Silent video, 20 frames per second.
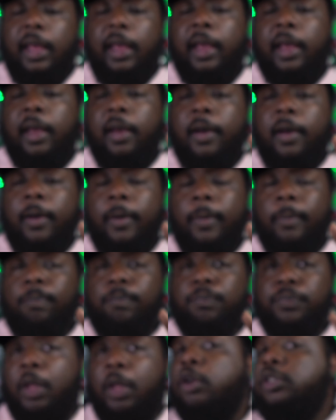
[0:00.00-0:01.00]

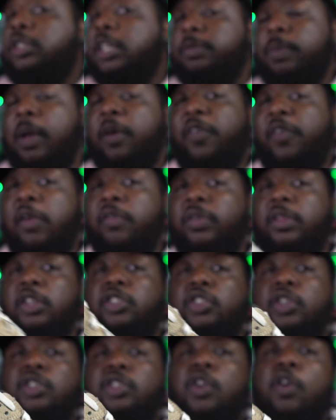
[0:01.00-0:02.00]
And those are just my favorite
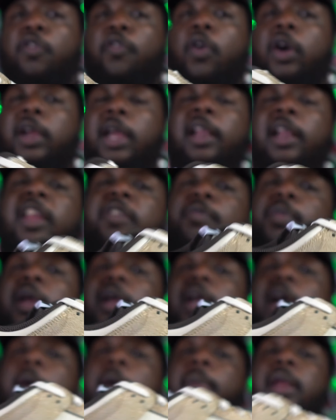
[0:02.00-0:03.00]
this year so far. Y'all leave me a
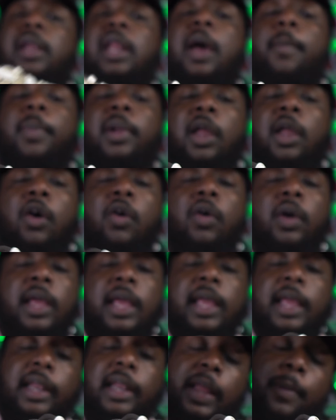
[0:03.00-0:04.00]
comment down below.
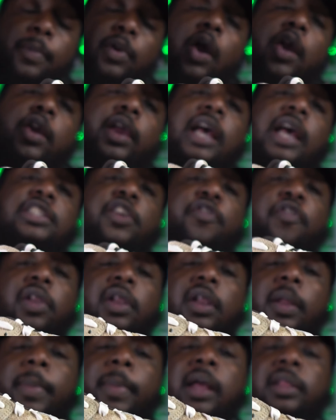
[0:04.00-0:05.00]
Let me know how you guys are
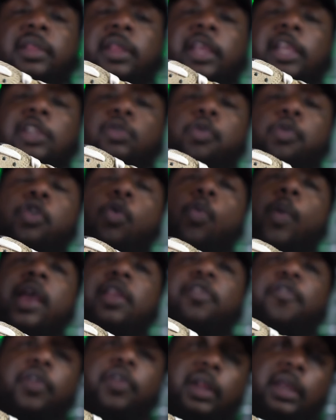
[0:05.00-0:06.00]
feeling about these. Were you
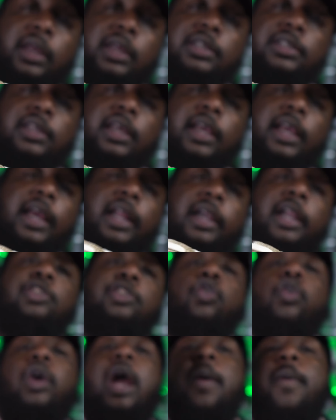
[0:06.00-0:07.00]
waiting for these? Did
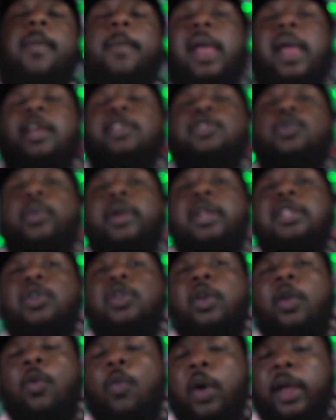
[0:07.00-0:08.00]
you grab them back in
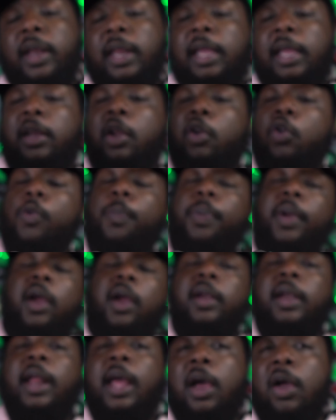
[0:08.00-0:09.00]
2021 and get a new
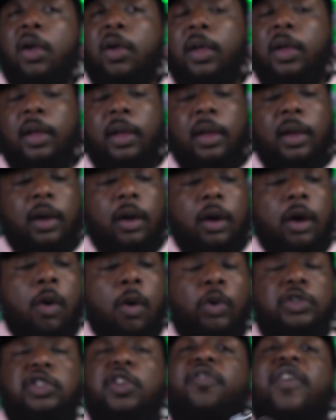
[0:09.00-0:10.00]
pair now?
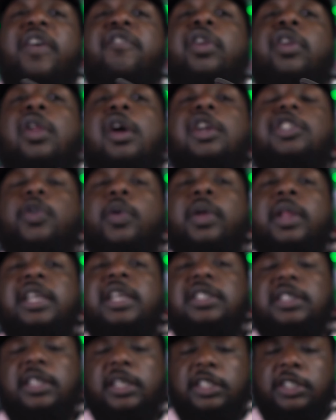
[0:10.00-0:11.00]
What's your favorite dunk to
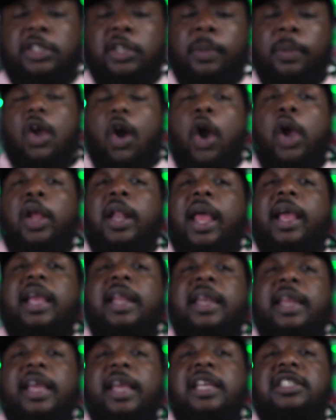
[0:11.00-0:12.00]
release this year? Are you
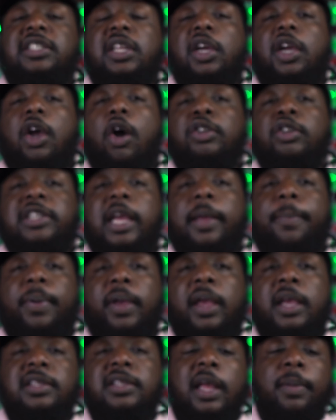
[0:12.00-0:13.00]
liking these and the Code
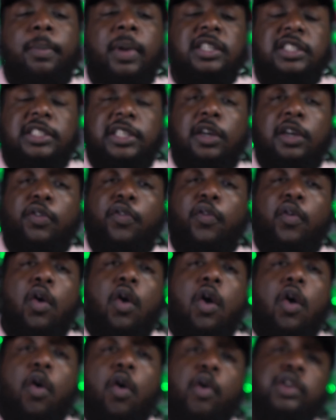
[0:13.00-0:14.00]
JPs like myself?
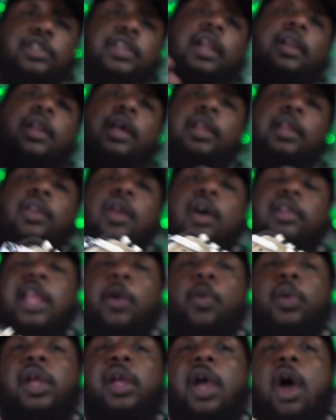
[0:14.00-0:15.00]
Or is there another dunk that
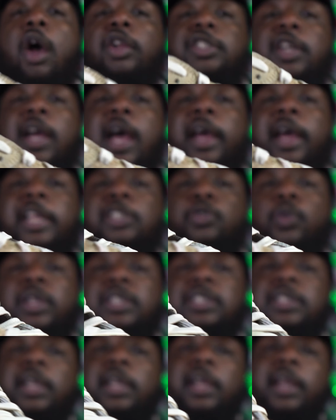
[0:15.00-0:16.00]
really caught your eye and it's really
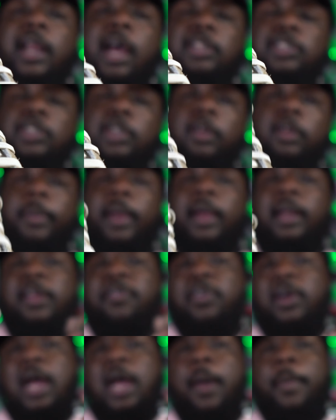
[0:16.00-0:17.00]
sticking out to you, man? Leave
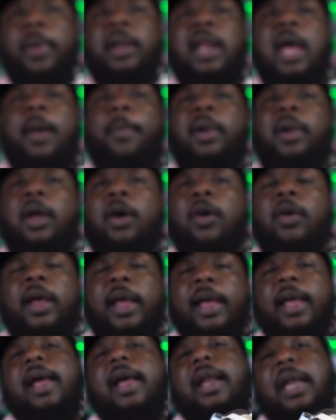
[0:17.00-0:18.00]
a comment down below.
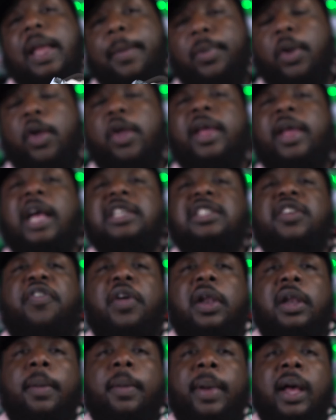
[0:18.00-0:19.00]
Let me know how you guys are
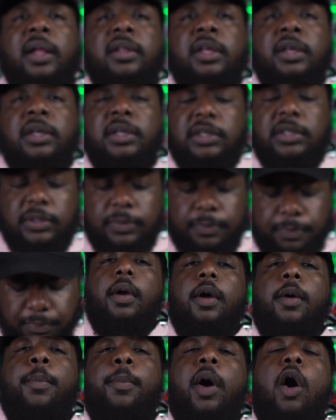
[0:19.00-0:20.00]
feeling about these.
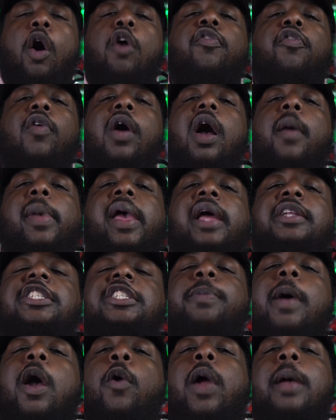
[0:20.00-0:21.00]
But overall, man, just
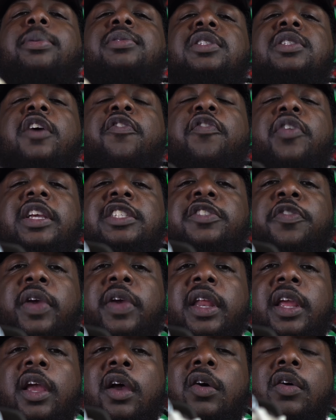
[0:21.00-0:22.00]
about wraps it up for this
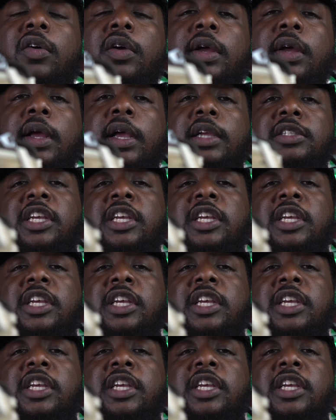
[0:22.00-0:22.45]
video.